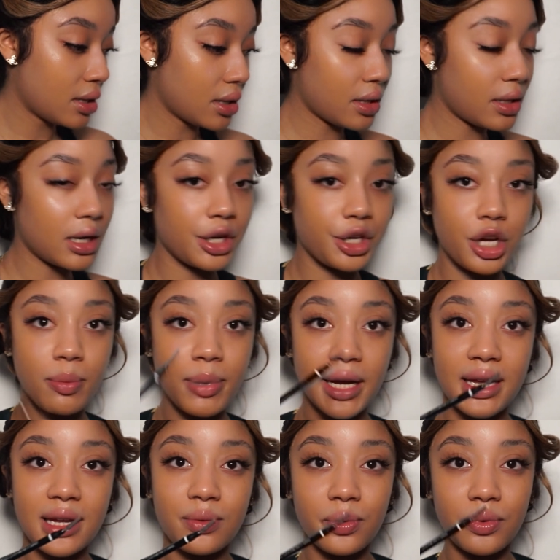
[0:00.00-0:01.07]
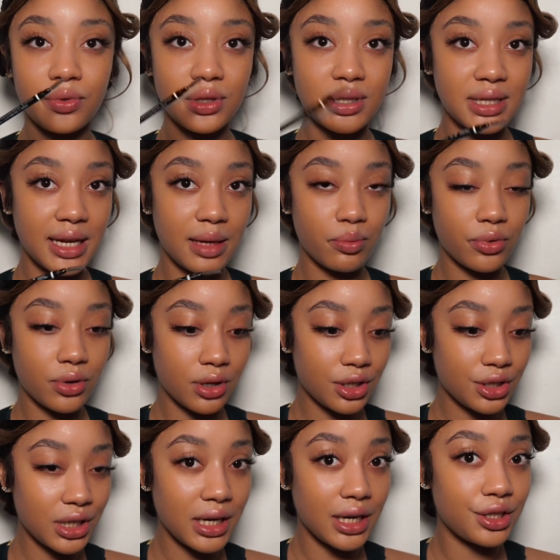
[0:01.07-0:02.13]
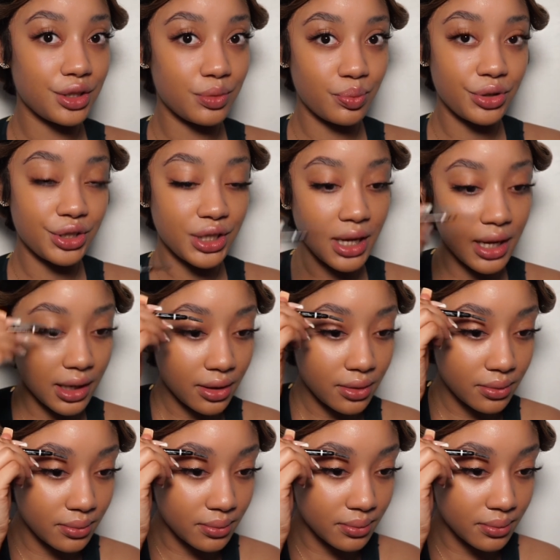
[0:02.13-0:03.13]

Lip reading: And then I go back in with the same brush and I just brush it out.